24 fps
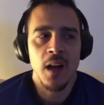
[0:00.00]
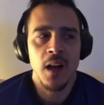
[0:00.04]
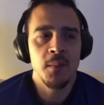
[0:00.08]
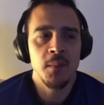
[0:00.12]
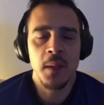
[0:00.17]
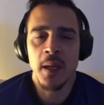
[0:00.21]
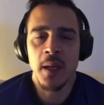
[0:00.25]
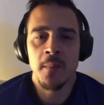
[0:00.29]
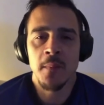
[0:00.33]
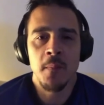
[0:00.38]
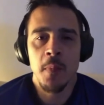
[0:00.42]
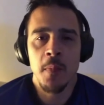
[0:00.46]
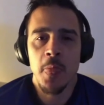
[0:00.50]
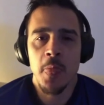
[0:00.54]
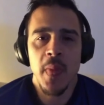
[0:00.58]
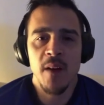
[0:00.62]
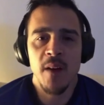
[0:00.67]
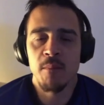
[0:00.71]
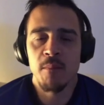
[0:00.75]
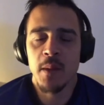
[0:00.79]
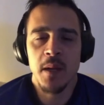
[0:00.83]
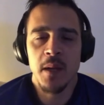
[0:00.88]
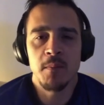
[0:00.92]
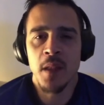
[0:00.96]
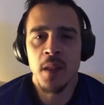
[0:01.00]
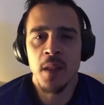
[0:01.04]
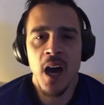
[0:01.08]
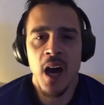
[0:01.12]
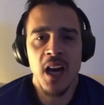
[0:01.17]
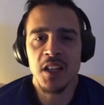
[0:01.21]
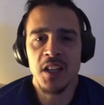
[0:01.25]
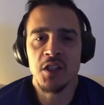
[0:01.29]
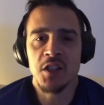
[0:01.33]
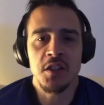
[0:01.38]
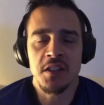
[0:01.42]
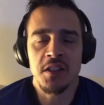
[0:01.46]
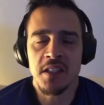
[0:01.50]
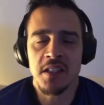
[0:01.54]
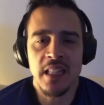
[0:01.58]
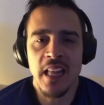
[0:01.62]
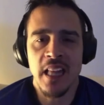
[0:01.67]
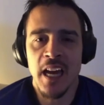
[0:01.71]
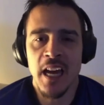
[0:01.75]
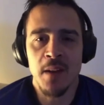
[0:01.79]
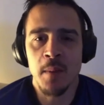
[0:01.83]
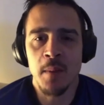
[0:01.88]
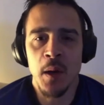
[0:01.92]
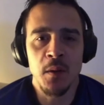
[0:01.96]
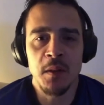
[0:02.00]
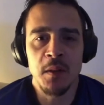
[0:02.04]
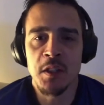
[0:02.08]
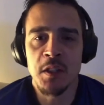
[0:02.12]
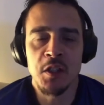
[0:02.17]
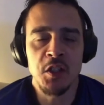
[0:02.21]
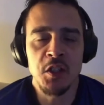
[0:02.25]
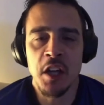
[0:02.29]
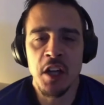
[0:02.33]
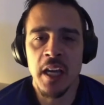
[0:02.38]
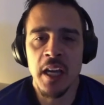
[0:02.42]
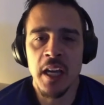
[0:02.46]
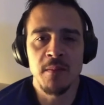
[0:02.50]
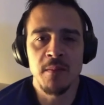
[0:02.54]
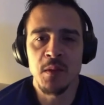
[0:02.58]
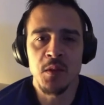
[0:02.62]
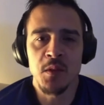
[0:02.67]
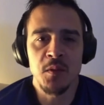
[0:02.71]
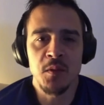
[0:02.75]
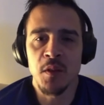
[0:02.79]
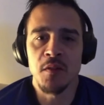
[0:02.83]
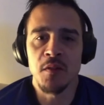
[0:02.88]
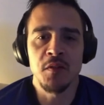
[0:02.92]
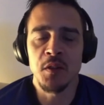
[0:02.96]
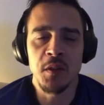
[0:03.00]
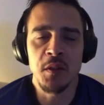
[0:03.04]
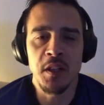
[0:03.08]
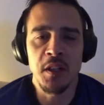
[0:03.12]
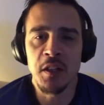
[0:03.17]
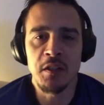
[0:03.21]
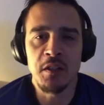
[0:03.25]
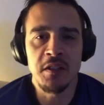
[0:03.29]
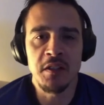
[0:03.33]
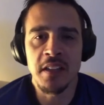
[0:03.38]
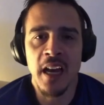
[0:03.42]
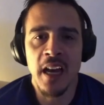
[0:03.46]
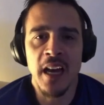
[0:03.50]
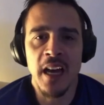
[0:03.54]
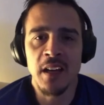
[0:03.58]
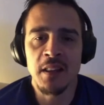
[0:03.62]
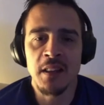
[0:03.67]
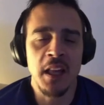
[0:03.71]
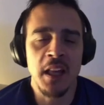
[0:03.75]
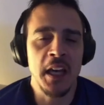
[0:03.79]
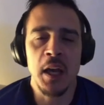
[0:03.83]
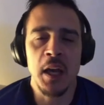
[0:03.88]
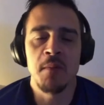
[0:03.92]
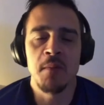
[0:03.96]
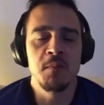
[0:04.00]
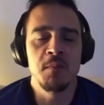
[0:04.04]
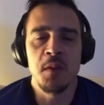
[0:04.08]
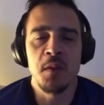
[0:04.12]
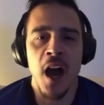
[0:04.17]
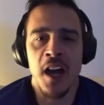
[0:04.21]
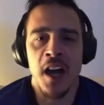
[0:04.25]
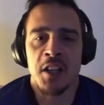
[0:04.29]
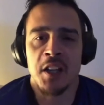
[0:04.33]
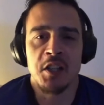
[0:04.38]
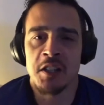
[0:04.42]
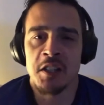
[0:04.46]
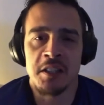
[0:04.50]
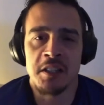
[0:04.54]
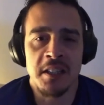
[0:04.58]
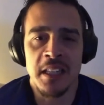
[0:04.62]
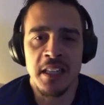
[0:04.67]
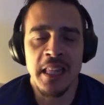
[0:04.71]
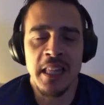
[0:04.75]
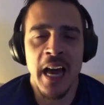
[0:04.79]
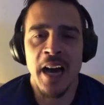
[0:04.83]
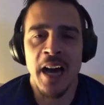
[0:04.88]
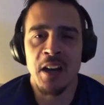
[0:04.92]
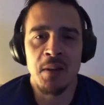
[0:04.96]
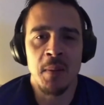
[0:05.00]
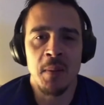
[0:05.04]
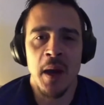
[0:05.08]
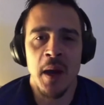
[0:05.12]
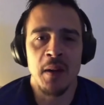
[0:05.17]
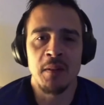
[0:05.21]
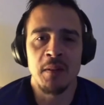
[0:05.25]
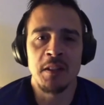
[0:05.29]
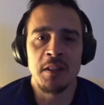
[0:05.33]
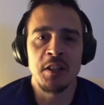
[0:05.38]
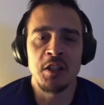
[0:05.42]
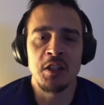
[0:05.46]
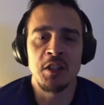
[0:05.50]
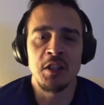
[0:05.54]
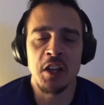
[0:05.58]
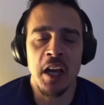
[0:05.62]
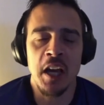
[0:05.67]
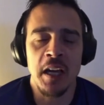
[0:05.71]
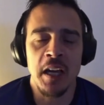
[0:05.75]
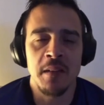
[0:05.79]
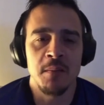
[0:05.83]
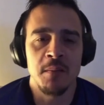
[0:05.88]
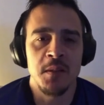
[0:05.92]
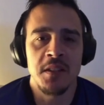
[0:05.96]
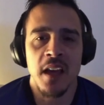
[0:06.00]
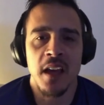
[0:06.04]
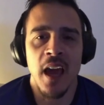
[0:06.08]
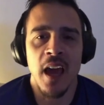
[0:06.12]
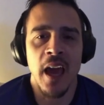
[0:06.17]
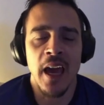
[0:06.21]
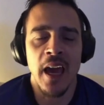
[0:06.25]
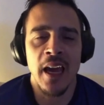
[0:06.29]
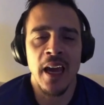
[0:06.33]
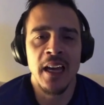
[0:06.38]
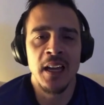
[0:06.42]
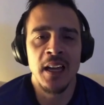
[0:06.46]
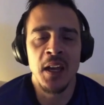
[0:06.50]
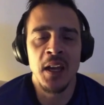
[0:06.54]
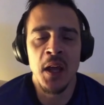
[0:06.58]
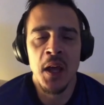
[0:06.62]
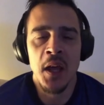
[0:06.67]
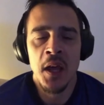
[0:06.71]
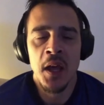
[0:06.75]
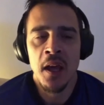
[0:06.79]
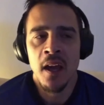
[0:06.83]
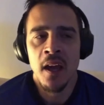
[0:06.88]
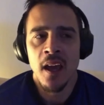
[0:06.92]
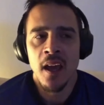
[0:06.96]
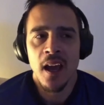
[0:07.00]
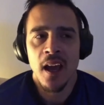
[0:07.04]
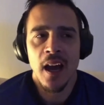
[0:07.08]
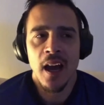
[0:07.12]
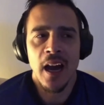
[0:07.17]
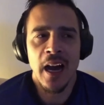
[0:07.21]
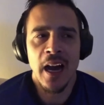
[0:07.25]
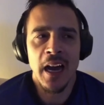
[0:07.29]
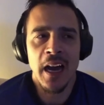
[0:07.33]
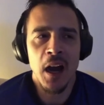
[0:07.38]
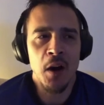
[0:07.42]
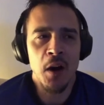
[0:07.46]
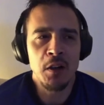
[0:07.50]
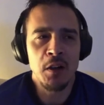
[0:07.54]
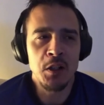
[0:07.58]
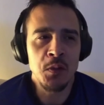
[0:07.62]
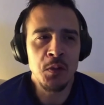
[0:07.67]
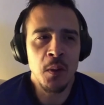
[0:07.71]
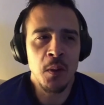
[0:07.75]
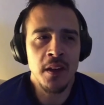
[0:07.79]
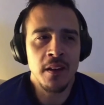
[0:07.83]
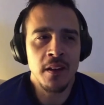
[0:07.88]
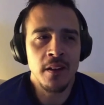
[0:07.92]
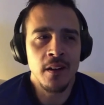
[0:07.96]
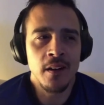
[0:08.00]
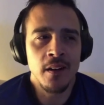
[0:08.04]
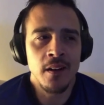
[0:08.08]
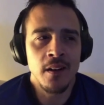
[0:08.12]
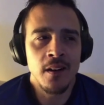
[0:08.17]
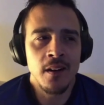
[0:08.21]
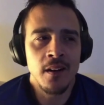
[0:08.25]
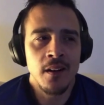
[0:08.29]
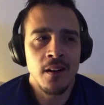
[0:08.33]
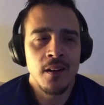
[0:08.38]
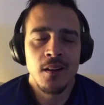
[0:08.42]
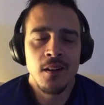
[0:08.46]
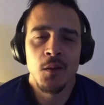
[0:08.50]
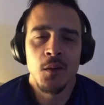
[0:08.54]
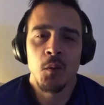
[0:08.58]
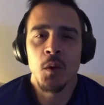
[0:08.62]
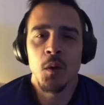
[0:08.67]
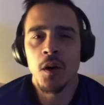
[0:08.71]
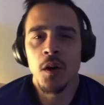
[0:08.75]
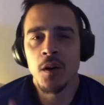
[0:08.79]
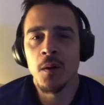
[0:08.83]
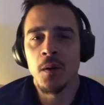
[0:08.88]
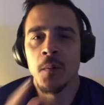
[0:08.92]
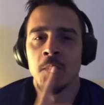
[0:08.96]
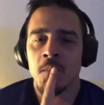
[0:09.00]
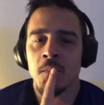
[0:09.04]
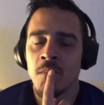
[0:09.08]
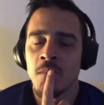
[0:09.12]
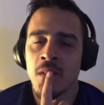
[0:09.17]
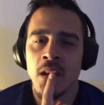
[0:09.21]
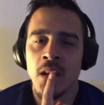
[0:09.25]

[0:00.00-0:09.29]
I mean, I've been obnoxiously loud about Reece James for a few years now, like obnoxiously loud about Reece James. And I always wonder, well,